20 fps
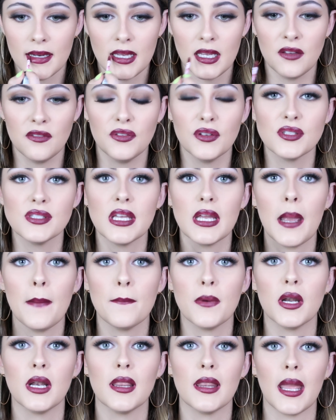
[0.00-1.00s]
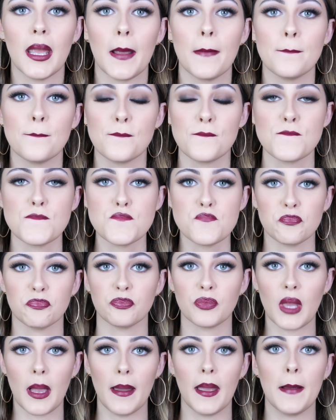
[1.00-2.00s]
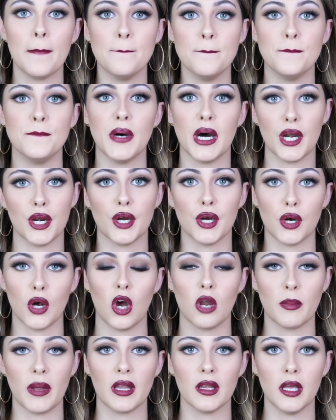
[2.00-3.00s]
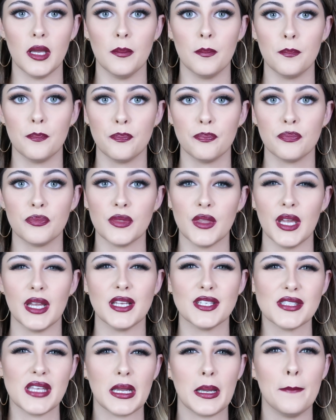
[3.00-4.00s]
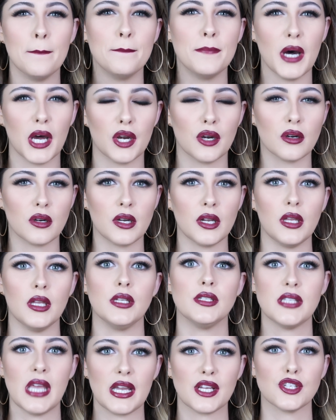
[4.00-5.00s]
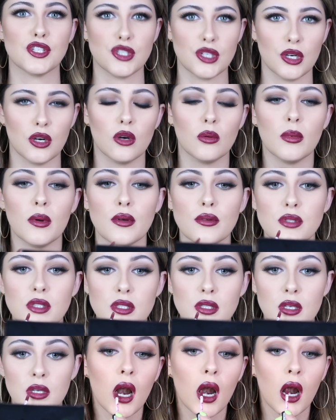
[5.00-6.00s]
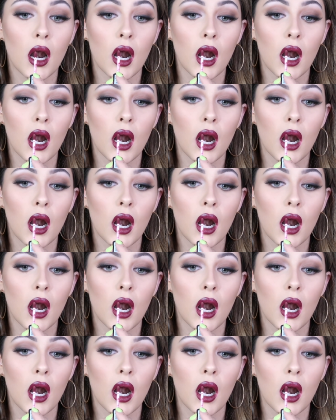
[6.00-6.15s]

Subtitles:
It feels like I'm putting like butter on my lip. Like it's like a buttery texture almost.